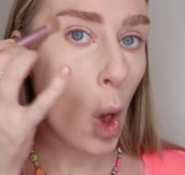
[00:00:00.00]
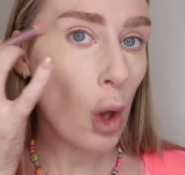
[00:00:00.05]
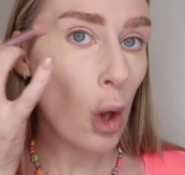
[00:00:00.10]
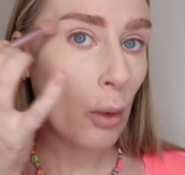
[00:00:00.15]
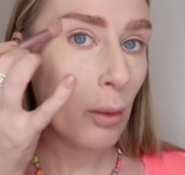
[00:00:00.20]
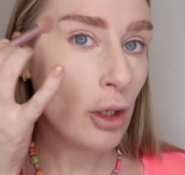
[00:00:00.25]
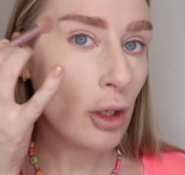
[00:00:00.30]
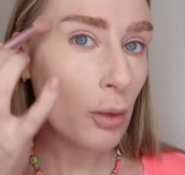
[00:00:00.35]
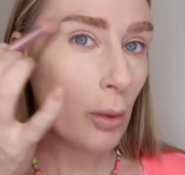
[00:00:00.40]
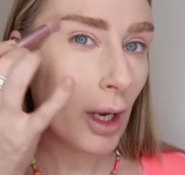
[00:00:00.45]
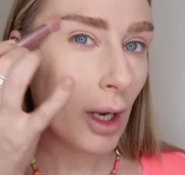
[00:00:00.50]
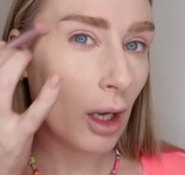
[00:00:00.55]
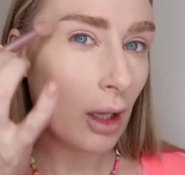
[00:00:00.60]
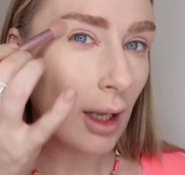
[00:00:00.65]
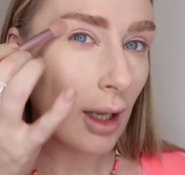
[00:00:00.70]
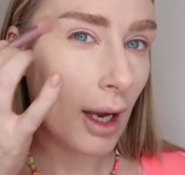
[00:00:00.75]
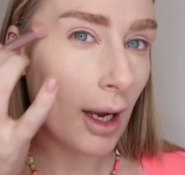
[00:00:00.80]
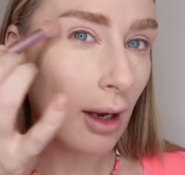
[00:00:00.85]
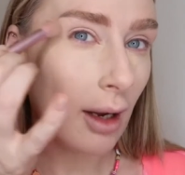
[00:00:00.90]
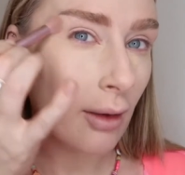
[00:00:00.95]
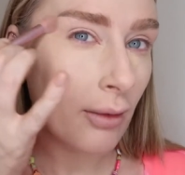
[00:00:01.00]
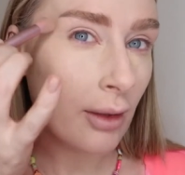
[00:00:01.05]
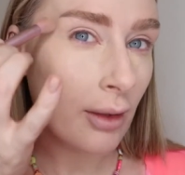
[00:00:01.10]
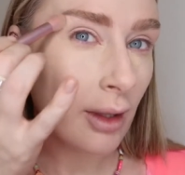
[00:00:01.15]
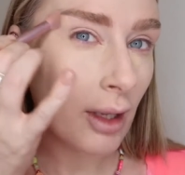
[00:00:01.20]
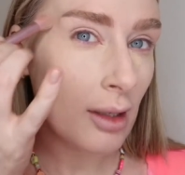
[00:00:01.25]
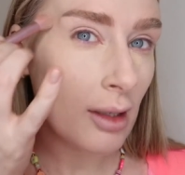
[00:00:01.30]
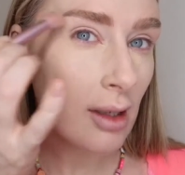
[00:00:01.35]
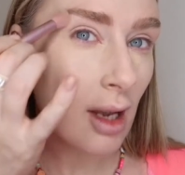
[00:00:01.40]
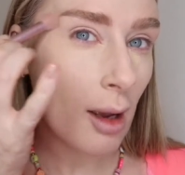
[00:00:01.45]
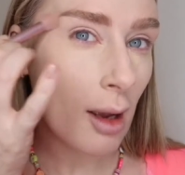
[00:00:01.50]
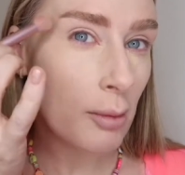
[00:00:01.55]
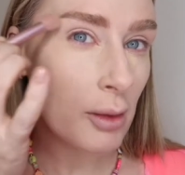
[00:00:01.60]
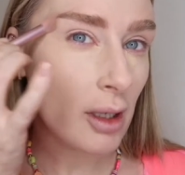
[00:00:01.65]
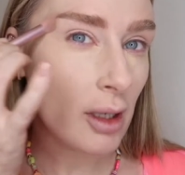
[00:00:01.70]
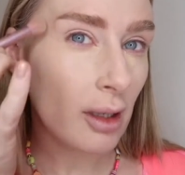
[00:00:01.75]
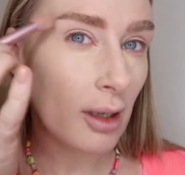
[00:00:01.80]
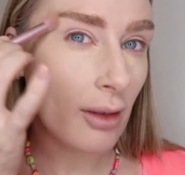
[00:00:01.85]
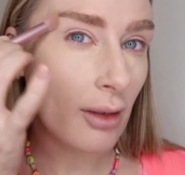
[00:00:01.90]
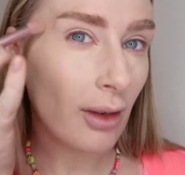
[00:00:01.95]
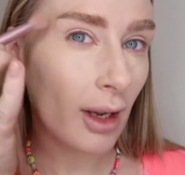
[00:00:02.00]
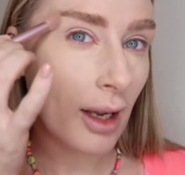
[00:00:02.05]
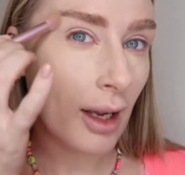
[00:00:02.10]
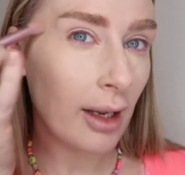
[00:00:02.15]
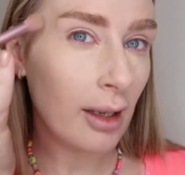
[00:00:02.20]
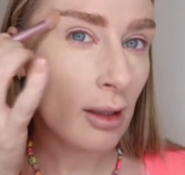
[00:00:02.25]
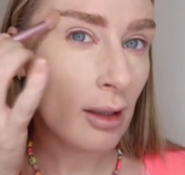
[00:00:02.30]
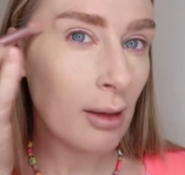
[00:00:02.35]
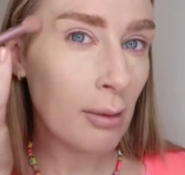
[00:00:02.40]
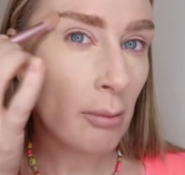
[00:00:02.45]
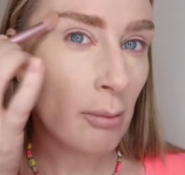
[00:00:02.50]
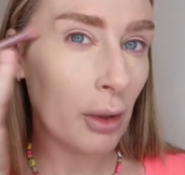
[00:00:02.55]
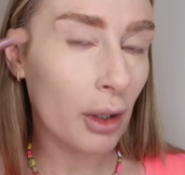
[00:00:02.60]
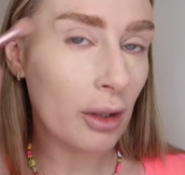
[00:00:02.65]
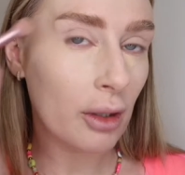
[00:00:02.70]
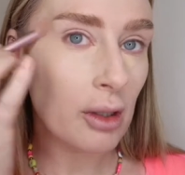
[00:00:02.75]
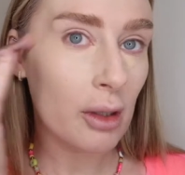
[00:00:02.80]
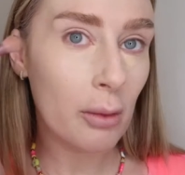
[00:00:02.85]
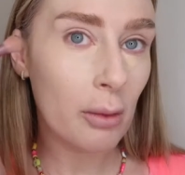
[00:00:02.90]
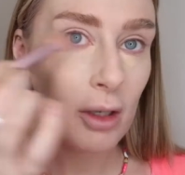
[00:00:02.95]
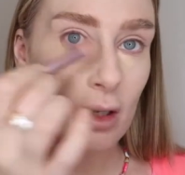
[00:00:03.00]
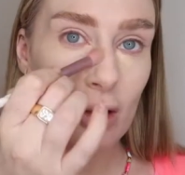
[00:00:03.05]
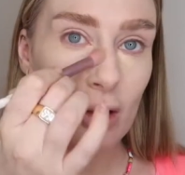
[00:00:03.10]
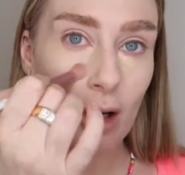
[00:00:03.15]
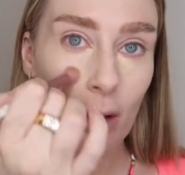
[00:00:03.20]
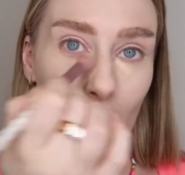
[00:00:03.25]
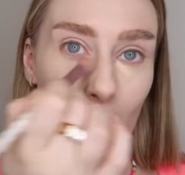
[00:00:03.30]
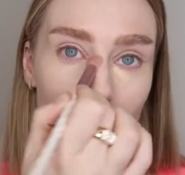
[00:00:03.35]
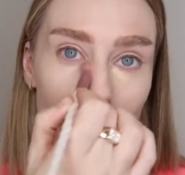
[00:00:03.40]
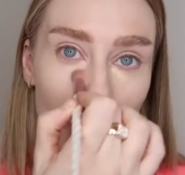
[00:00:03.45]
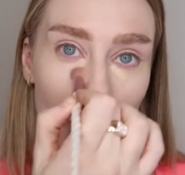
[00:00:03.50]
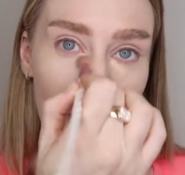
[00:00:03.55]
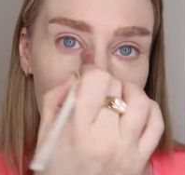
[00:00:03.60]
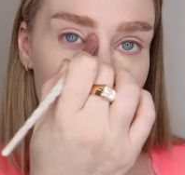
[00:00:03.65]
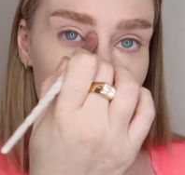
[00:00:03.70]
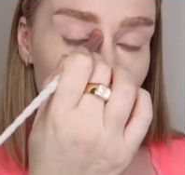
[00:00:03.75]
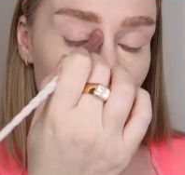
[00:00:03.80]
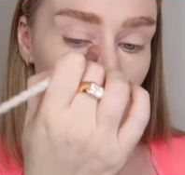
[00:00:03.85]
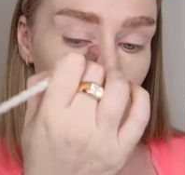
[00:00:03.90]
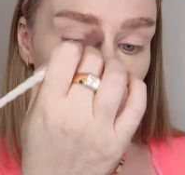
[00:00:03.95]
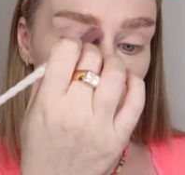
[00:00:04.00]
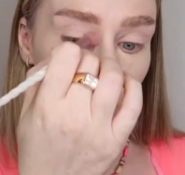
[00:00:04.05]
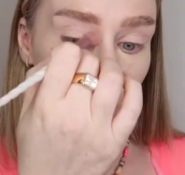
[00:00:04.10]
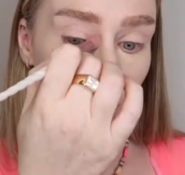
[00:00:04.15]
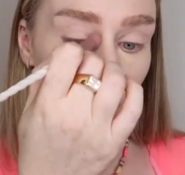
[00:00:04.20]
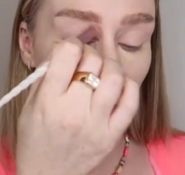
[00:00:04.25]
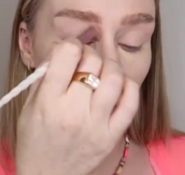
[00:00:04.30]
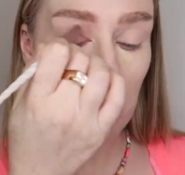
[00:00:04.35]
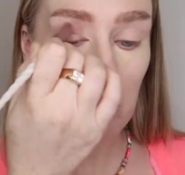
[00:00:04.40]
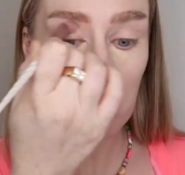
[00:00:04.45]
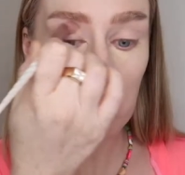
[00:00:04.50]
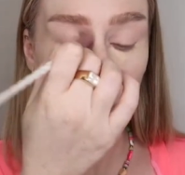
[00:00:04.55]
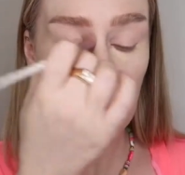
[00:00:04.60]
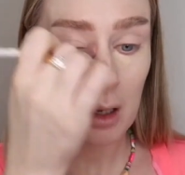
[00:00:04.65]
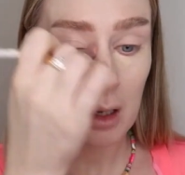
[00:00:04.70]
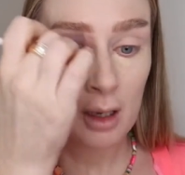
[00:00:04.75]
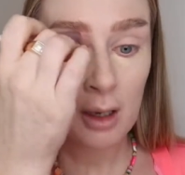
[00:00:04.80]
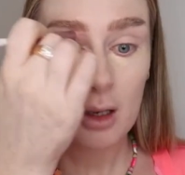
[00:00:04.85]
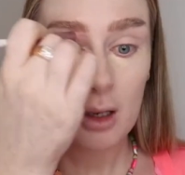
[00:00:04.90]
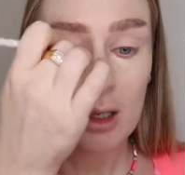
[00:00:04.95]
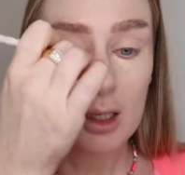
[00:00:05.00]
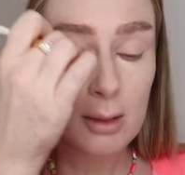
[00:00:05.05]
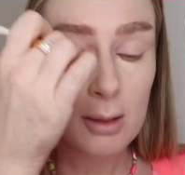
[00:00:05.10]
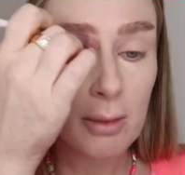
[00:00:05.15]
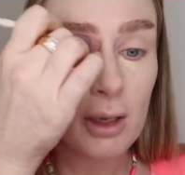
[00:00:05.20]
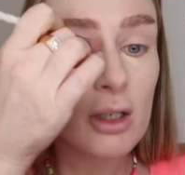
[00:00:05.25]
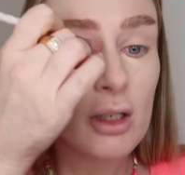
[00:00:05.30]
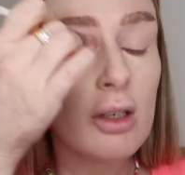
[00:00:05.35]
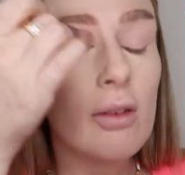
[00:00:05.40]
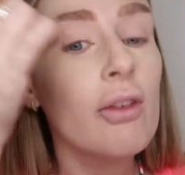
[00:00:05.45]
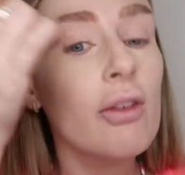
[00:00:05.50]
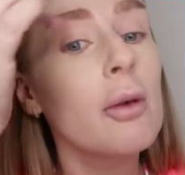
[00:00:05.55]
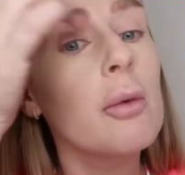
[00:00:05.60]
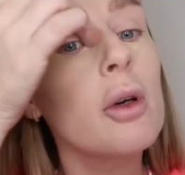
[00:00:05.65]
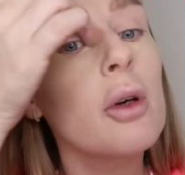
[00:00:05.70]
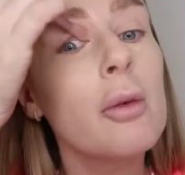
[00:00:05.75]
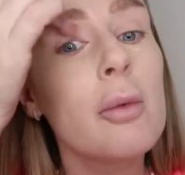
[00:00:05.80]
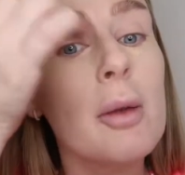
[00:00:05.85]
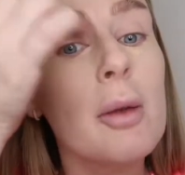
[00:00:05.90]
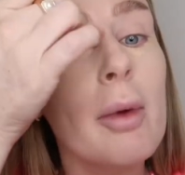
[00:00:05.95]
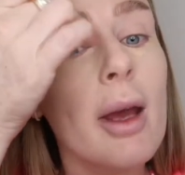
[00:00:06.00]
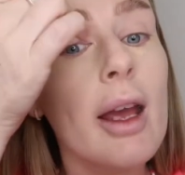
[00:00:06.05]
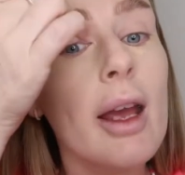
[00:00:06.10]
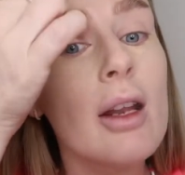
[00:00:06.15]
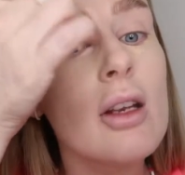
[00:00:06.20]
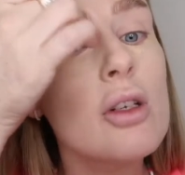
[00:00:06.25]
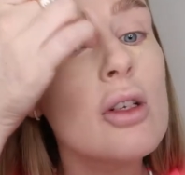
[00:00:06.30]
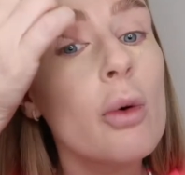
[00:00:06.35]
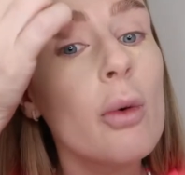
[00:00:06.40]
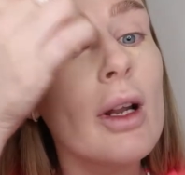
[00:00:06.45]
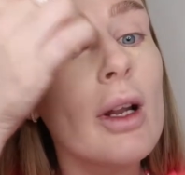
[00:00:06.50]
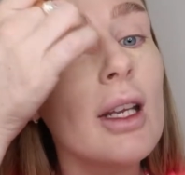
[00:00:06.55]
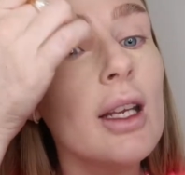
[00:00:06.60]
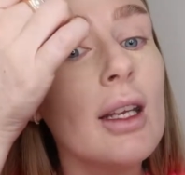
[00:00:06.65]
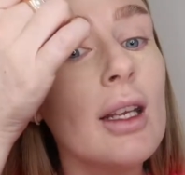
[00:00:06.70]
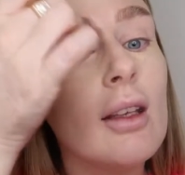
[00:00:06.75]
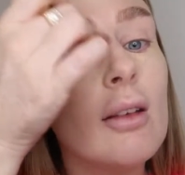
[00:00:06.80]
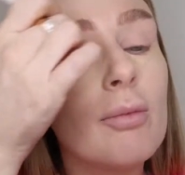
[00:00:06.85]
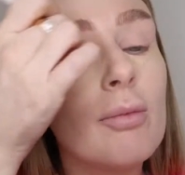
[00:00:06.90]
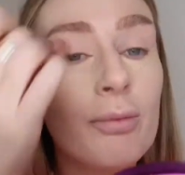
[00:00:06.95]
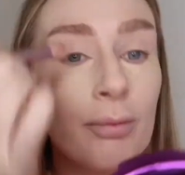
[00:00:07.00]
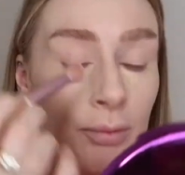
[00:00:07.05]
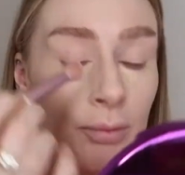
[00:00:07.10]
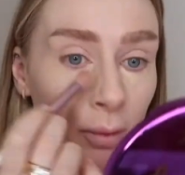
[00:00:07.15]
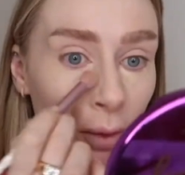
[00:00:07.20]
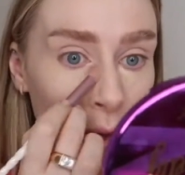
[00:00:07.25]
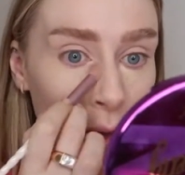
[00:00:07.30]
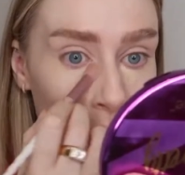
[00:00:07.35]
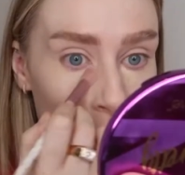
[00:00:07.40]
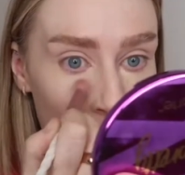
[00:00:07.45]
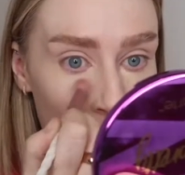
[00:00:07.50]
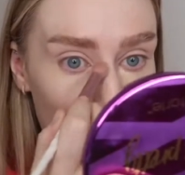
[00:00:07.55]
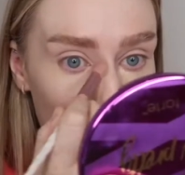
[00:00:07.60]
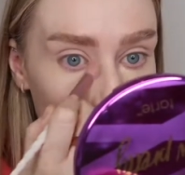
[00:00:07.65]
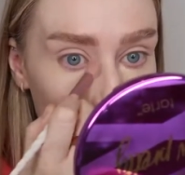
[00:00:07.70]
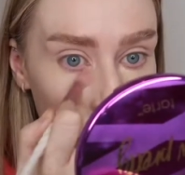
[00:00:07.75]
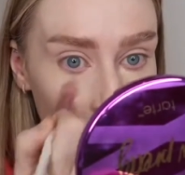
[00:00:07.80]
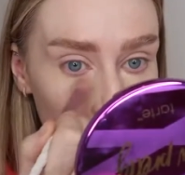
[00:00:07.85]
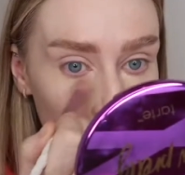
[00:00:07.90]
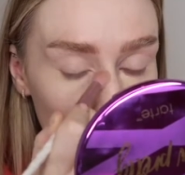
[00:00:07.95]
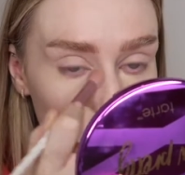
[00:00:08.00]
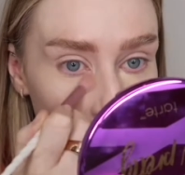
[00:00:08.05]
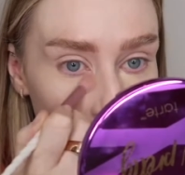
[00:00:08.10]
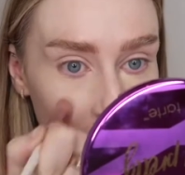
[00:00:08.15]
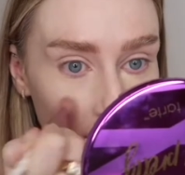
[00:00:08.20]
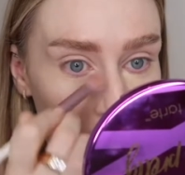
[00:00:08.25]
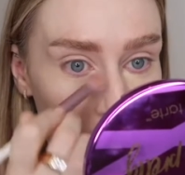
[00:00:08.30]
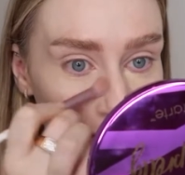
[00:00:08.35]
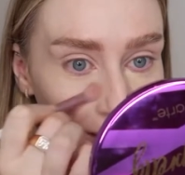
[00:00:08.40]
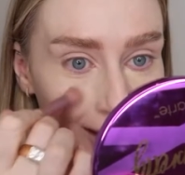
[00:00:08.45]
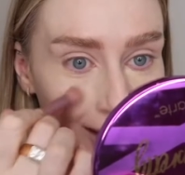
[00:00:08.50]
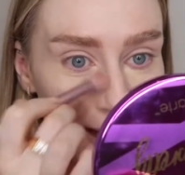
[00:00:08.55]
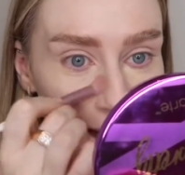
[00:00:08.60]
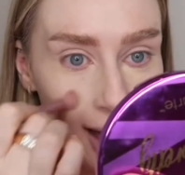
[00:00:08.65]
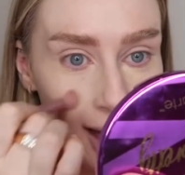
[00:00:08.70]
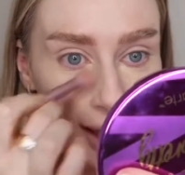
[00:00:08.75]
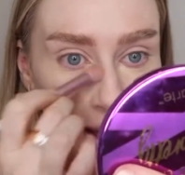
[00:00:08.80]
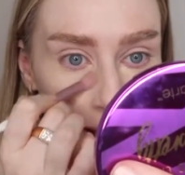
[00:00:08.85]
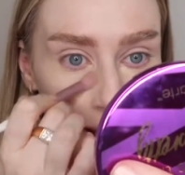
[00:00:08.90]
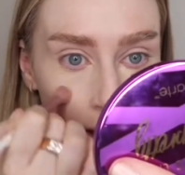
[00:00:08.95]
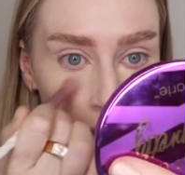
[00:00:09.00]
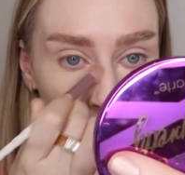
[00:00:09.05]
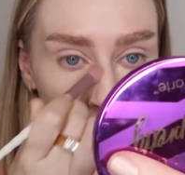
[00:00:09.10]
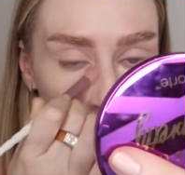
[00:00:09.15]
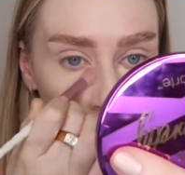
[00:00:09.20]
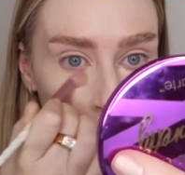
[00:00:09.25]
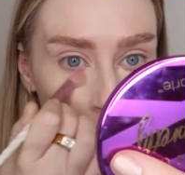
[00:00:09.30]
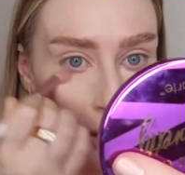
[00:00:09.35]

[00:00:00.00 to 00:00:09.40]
which we all have, and that's absolutely fine, but we do not want to accentuate them, especially if you're going to be paying 20 odd dollar.